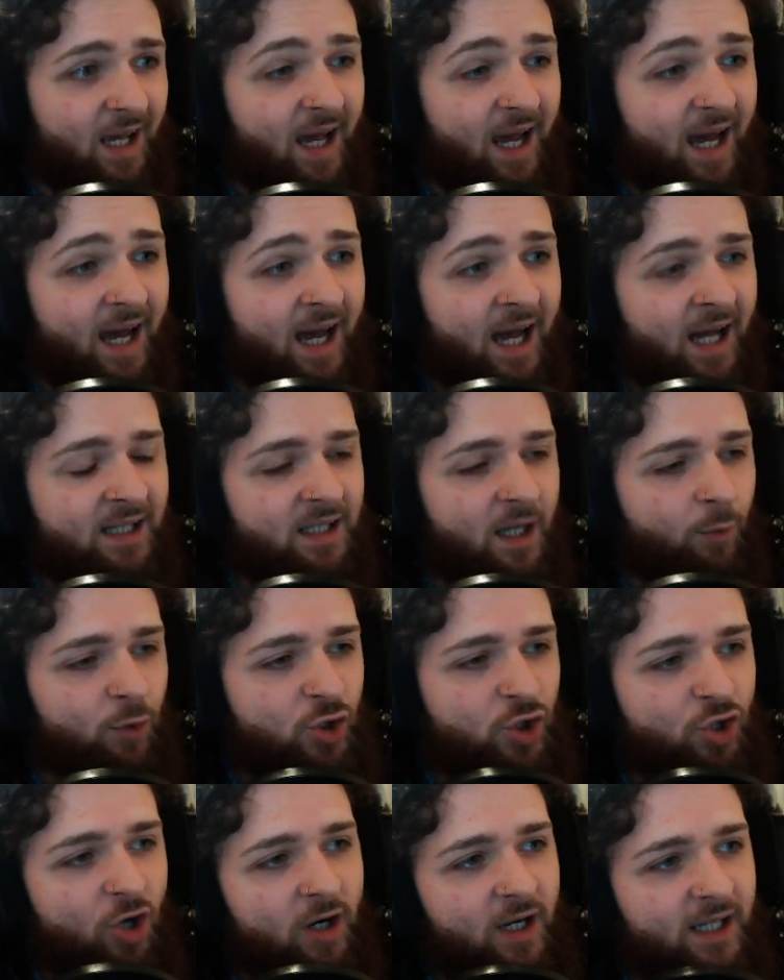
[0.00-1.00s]
And I was
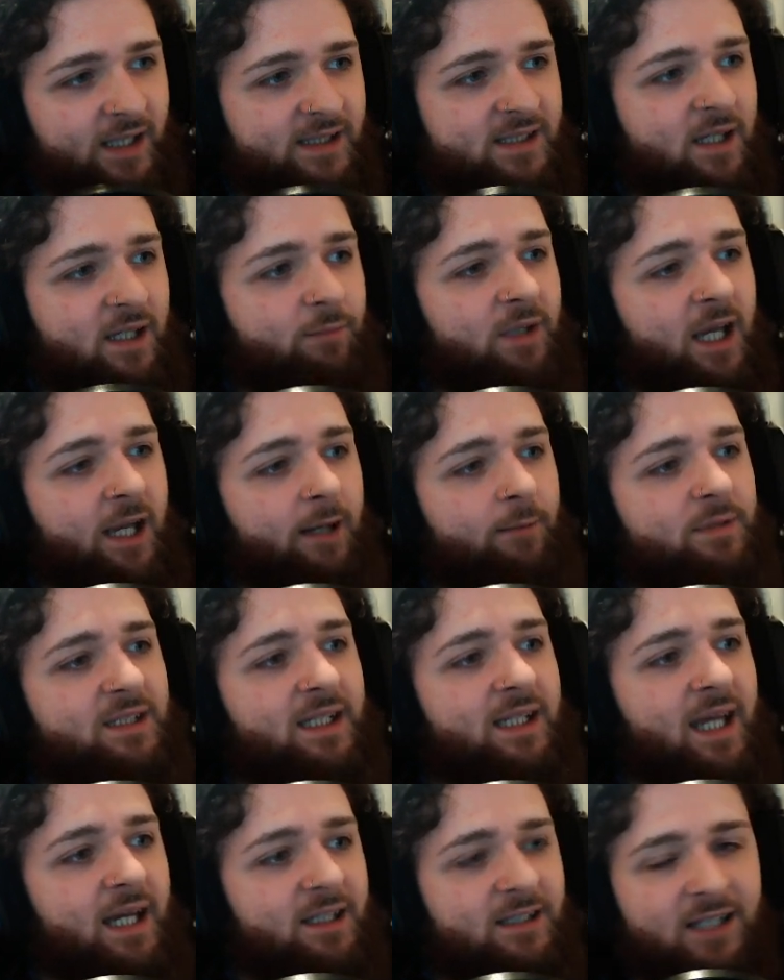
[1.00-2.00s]
struggling in some games to
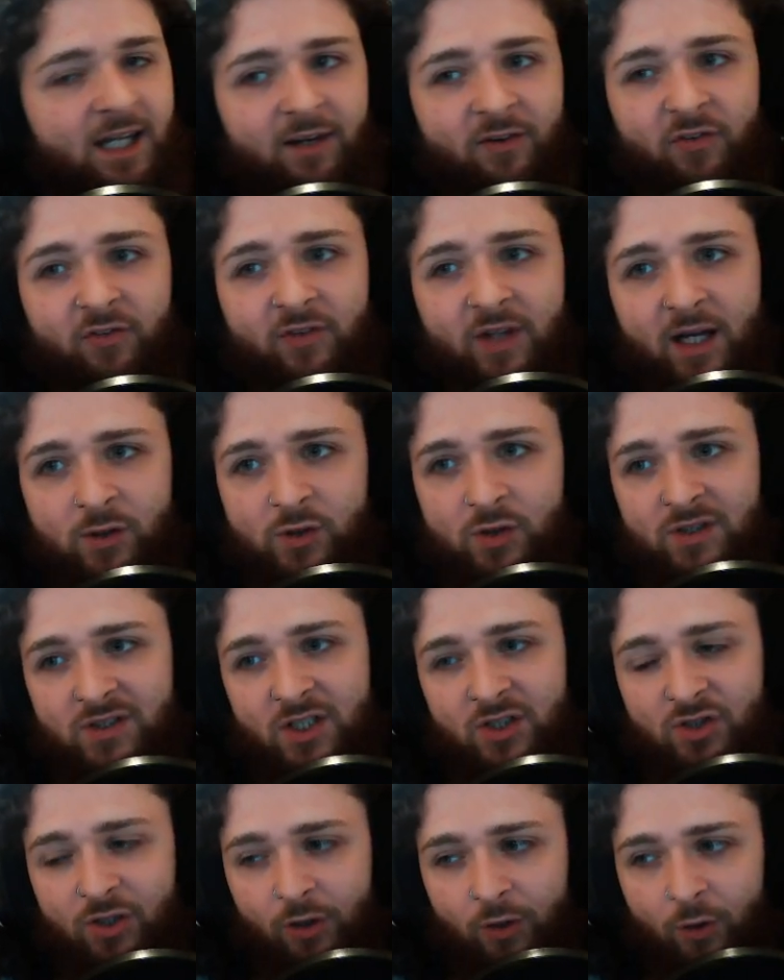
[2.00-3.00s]
get Death down to
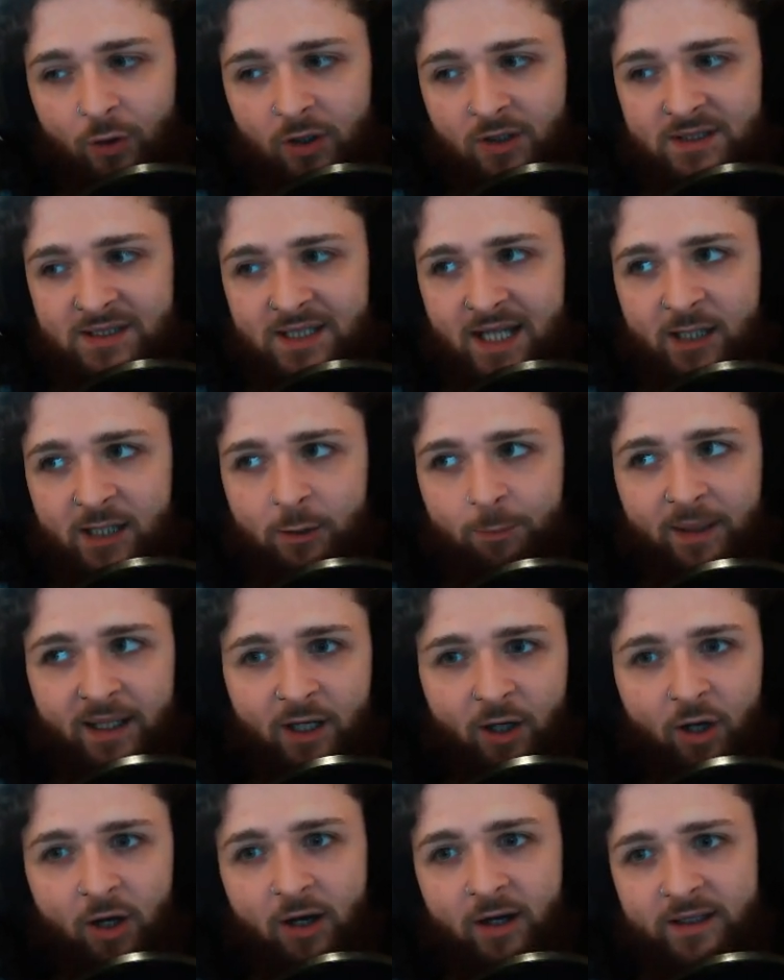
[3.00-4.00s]
such a low cost that I could play
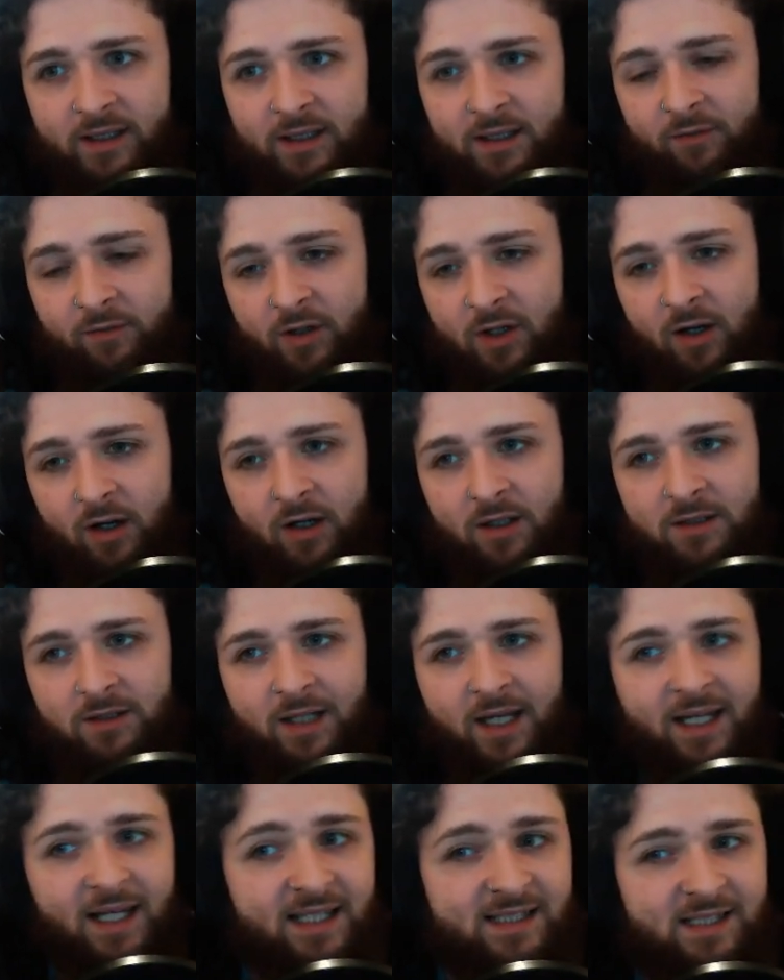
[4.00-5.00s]
her and another card
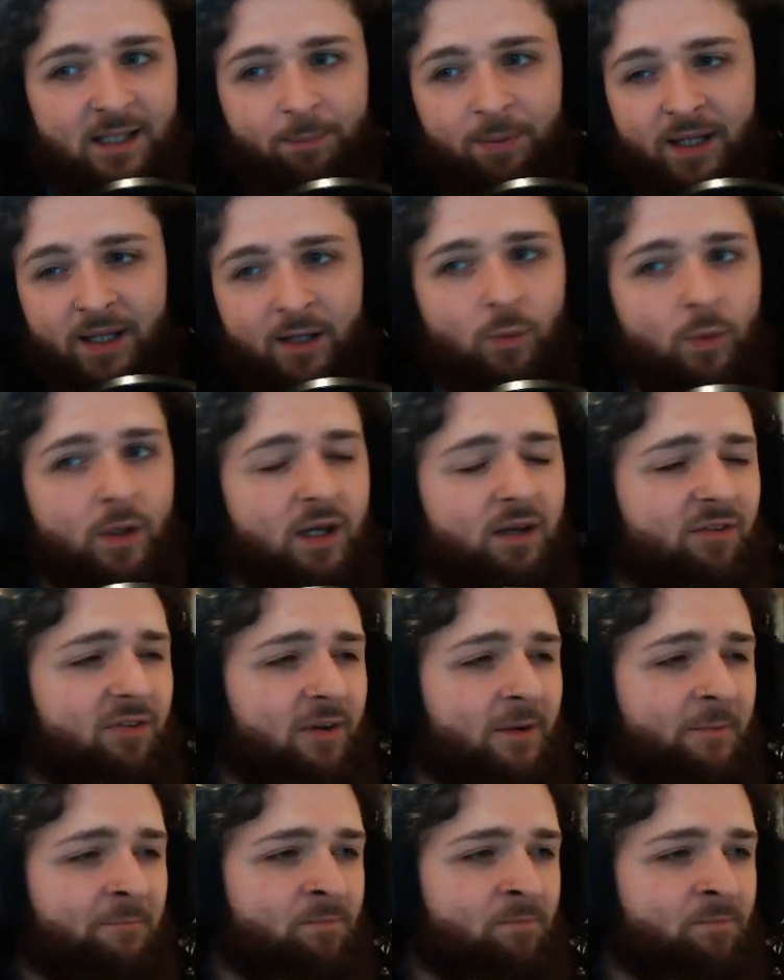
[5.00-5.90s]
unless I played Wave.